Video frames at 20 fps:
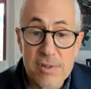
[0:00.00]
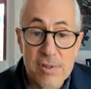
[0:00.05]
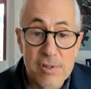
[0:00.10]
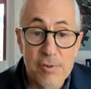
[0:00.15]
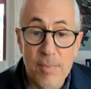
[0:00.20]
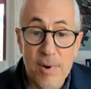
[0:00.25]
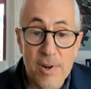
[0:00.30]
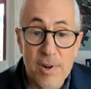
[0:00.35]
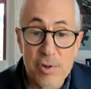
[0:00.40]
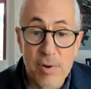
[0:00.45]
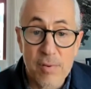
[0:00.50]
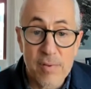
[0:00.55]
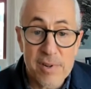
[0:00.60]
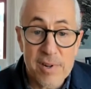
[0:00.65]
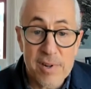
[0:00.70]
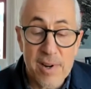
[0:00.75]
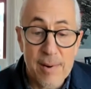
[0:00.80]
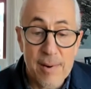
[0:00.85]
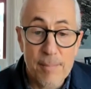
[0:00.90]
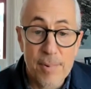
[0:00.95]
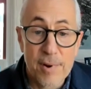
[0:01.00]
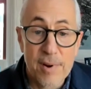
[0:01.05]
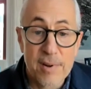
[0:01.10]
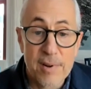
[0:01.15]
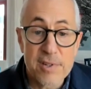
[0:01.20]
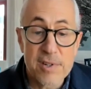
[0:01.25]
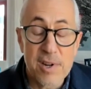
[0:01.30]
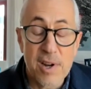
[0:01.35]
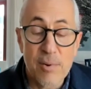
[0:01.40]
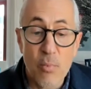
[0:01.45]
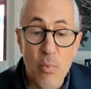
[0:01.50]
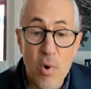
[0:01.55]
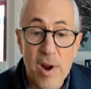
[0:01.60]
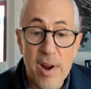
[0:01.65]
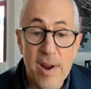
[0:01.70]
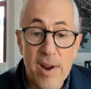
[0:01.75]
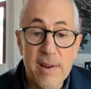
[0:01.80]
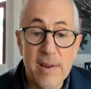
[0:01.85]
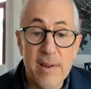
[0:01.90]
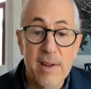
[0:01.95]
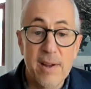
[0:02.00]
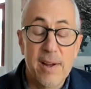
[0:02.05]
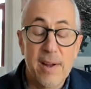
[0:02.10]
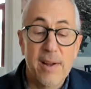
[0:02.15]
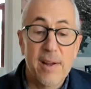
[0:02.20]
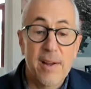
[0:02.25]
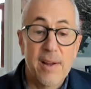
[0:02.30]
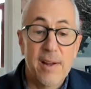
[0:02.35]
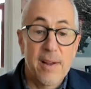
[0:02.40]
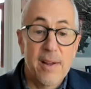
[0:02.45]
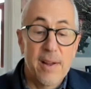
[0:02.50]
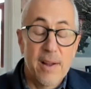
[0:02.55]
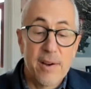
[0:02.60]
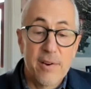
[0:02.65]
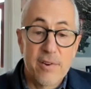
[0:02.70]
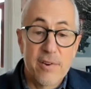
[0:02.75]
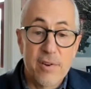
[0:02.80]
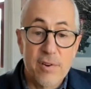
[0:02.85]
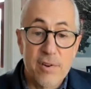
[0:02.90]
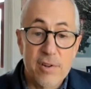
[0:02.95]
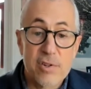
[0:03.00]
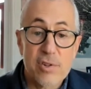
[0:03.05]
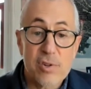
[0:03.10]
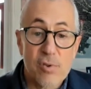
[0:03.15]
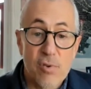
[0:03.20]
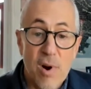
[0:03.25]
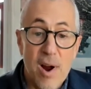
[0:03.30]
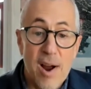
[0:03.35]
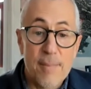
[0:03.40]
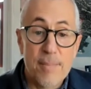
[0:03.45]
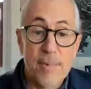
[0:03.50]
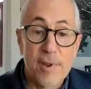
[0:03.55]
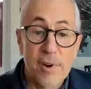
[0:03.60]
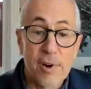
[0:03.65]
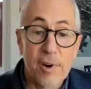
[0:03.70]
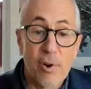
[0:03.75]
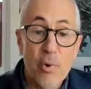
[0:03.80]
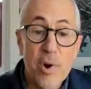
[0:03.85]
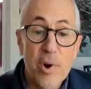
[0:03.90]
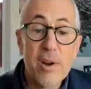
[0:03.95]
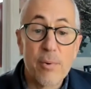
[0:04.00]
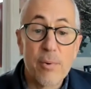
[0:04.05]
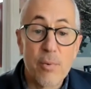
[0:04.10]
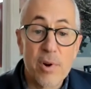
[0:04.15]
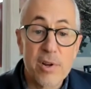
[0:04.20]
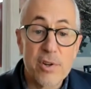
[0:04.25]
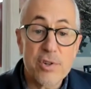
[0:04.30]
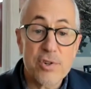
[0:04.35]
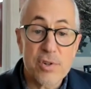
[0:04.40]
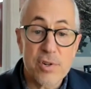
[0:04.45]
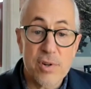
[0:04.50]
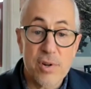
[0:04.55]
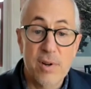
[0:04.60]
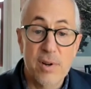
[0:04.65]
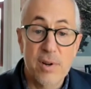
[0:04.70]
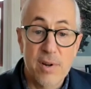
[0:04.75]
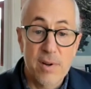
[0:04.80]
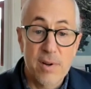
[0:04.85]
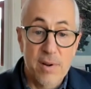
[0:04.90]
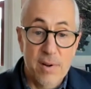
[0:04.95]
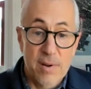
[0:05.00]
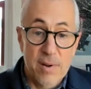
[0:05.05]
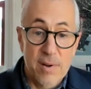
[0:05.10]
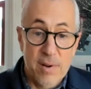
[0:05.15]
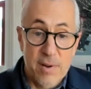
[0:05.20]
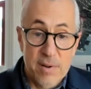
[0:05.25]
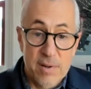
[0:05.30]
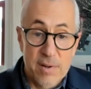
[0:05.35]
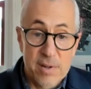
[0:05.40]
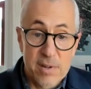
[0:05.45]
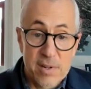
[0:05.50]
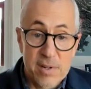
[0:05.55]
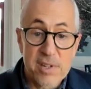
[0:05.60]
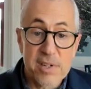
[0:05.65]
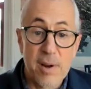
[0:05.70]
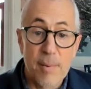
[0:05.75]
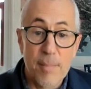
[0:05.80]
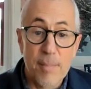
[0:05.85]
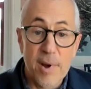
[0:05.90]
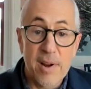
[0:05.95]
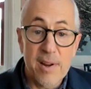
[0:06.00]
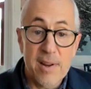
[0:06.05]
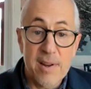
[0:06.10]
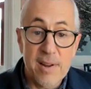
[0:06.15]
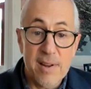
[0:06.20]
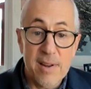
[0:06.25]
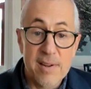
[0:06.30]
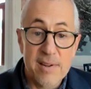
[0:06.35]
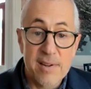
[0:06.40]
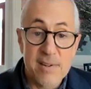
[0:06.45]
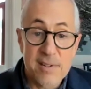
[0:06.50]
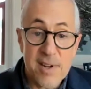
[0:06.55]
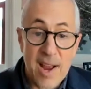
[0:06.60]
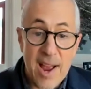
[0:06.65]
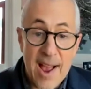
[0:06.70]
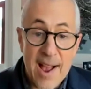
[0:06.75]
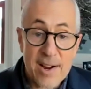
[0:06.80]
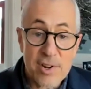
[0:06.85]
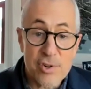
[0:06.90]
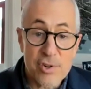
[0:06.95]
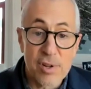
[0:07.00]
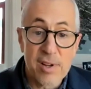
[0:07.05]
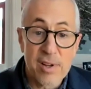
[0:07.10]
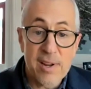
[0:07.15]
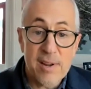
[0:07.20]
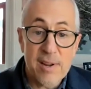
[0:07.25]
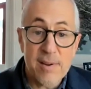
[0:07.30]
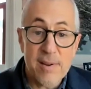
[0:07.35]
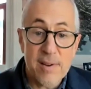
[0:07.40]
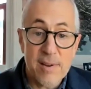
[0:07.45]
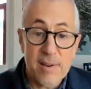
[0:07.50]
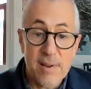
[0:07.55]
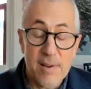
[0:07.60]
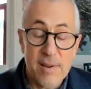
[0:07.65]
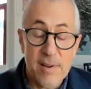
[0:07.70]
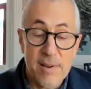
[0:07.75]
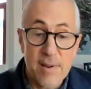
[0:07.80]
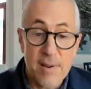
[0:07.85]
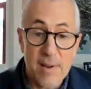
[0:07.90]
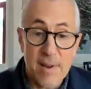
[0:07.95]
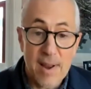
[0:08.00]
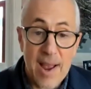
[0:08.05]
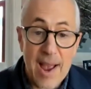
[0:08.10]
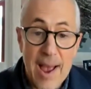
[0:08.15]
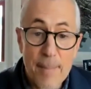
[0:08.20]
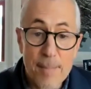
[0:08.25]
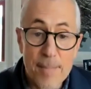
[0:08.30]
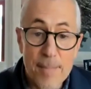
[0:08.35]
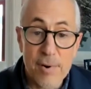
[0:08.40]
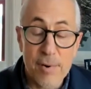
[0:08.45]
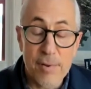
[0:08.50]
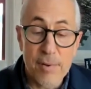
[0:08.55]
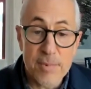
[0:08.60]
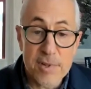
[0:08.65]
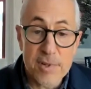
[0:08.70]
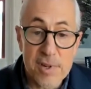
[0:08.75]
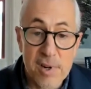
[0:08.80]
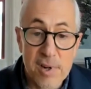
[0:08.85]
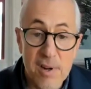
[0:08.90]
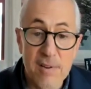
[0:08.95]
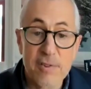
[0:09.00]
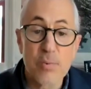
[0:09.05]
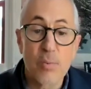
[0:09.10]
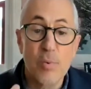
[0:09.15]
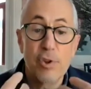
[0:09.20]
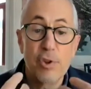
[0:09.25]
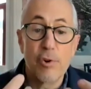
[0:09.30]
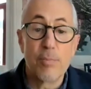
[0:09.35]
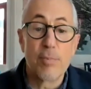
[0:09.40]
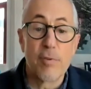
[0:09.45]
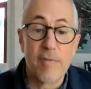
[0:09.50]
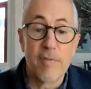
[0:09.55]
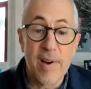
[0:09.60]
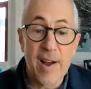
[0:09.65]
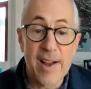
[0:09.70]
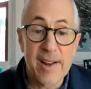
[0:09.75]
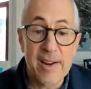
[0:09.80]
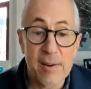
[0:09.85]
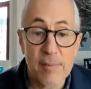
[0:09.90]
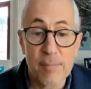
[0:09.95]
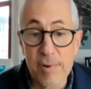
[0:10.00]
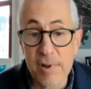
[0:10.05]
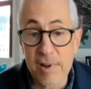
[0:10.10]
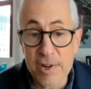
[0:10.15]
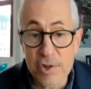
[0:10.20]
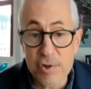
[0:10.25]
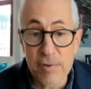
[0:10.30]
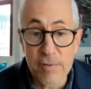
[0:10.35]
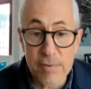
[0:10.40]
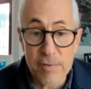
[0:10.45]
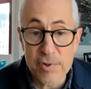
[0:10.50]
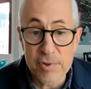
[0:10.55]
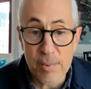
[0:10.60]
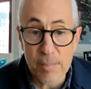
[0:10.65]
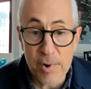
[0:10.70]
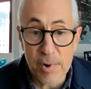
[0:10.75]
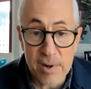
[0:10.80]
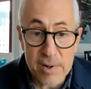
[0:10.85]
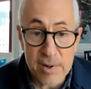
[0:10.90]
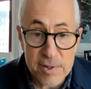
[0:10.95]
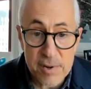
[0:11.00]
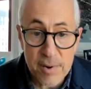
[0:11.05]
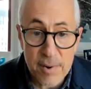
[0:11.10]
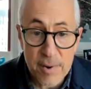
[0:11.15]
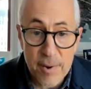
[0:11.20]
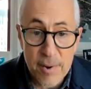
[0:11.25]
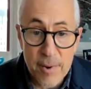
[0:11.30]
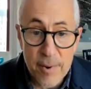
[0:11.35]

too much over time, but it's a way to describe the degree to which somebody is actually happier themselves when they're providing pleasure for someone else.